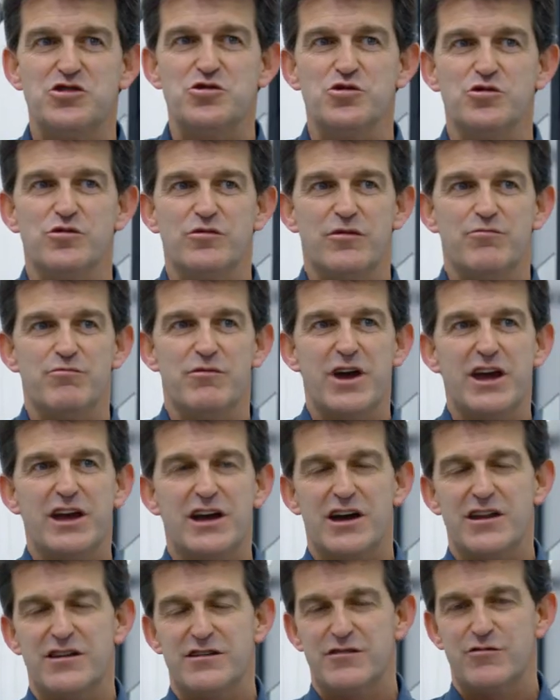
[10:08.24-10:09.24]
to make
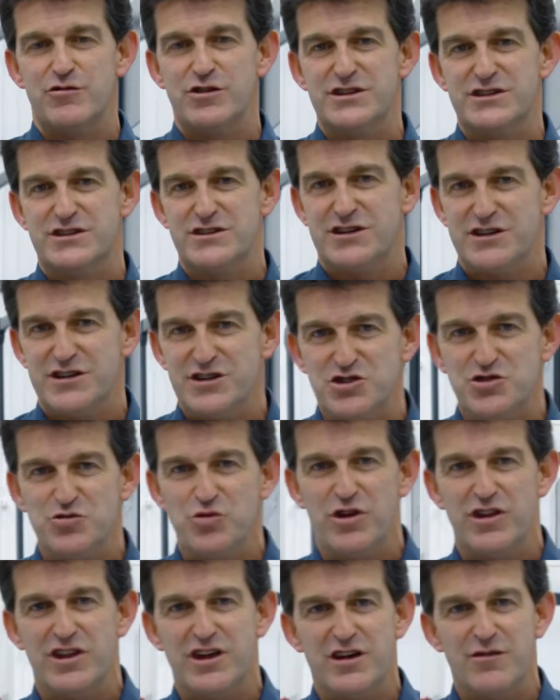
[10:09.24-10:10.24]
a research
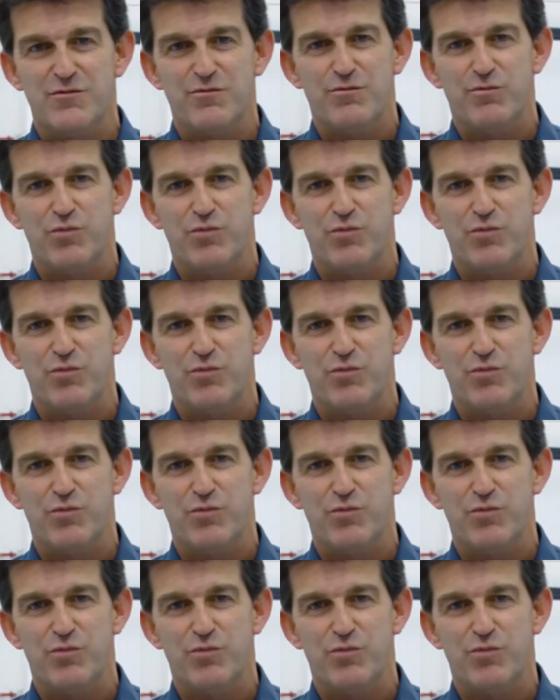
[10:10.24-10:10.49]
with the